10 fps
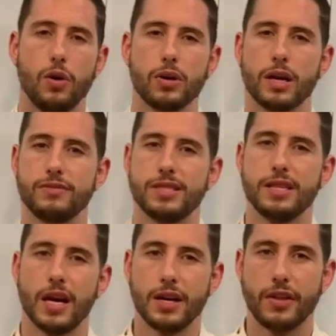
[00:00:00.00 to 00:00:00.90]
a whole kind of
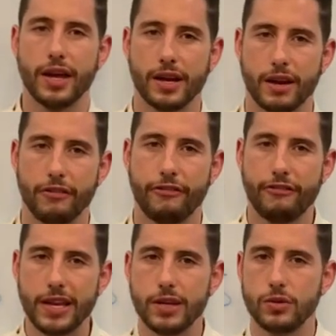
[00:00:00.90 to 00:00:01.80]
another kind of
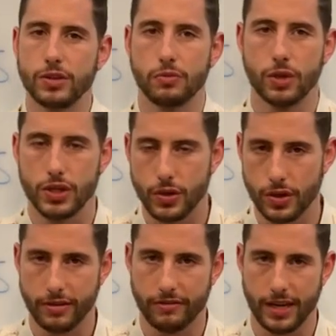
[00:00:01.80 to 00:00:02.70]
field in which
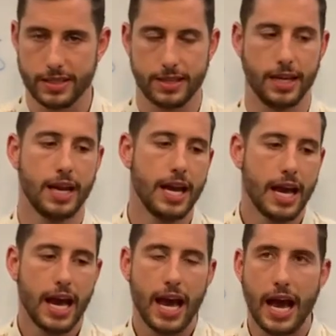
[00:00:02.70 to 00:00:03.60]
you can invest it,
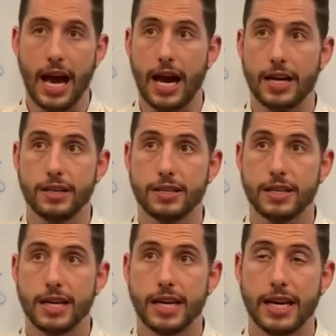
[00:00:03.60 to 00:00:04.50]

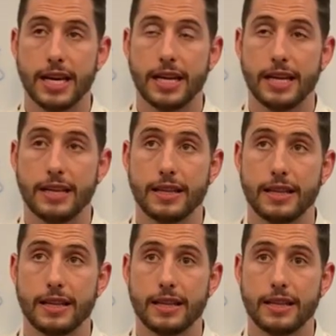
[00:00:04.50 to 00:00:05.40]
and
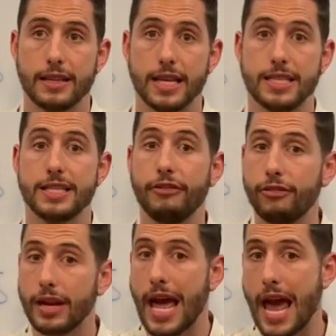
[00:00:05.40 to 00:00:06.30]
there's
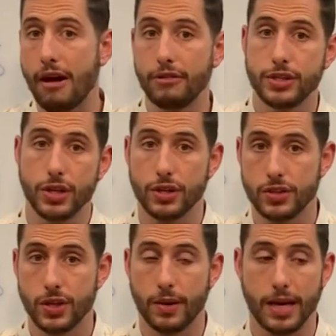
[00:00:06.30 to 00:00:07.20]
different areas you
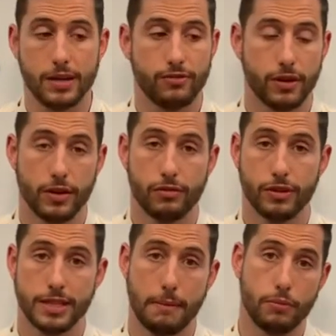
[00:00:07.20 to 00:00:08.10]
can do it in. For
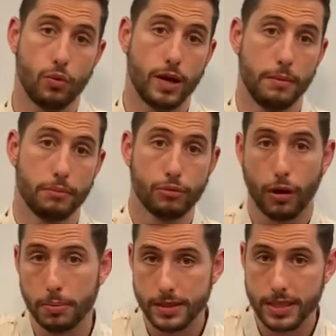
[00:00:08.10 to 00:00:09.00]
for example, in
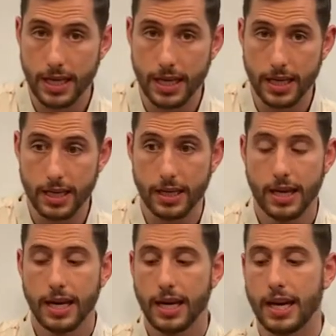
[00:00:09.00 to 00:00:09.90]
property,
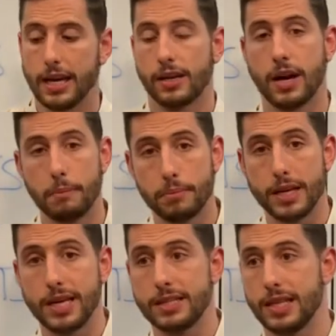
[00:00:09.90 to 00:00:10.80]
in
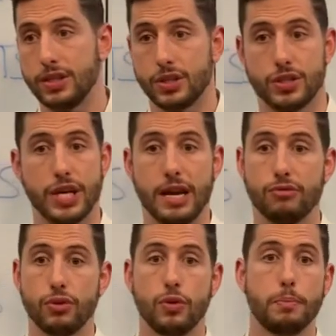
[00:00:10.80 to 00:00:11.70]
companies, in just
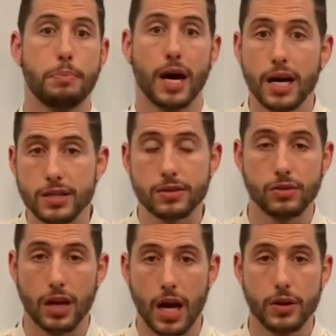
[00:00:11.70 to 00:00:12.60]
general
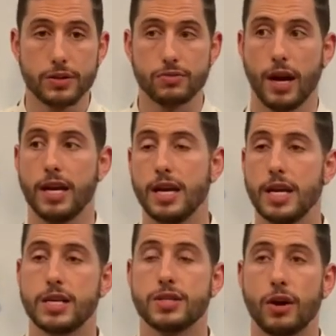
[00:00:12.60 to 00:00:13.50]
personal loans, right?
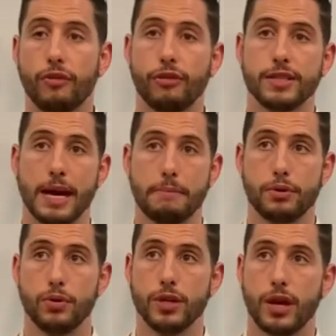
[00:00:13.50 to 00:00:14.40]
So for
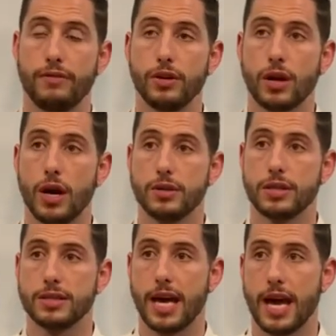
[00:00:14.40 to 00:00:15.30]
example, you know if you go
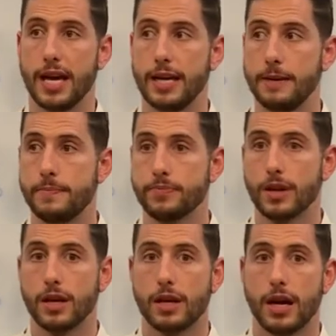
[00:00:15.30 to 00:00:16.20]
to say
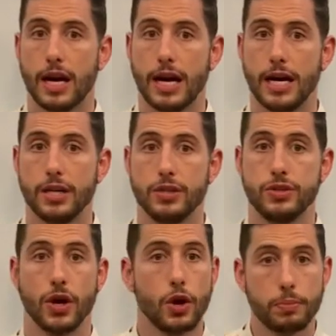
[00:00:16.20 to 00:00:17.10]
uh,
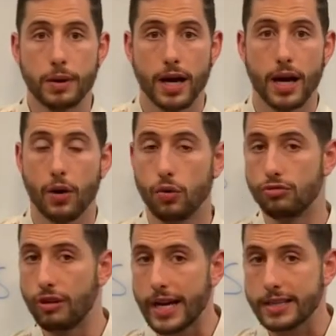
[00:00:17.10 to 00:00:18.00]
Zopa
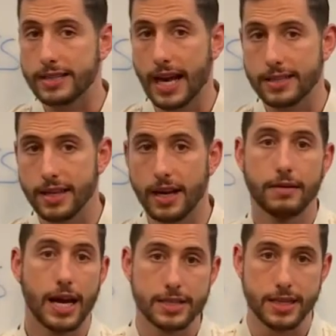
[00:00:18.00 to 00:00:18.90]
or
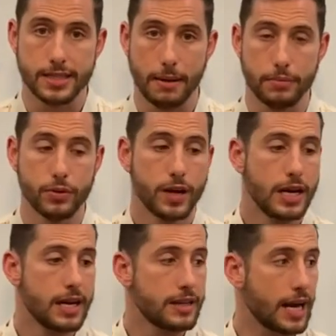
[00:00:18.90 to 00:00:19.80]
RateSetter as an example,
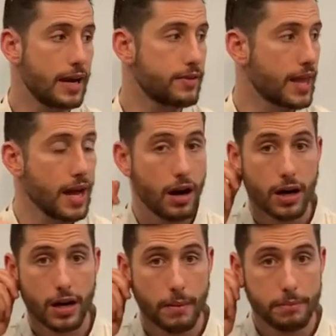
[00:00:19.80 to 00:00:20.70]
that they
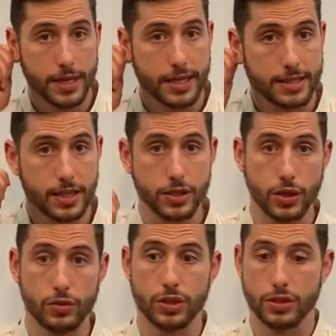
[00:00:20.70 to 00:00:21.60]
are companies that
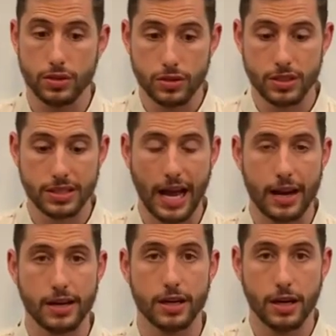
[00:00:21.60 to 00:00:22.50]
do just
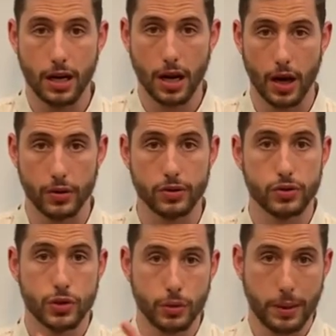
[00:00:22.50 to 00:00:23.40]
standard
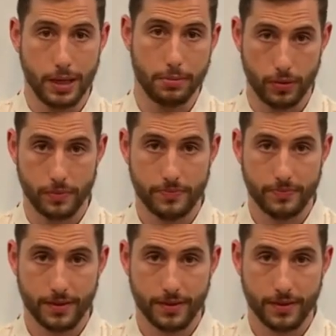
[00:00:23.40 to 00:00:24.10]
loans to people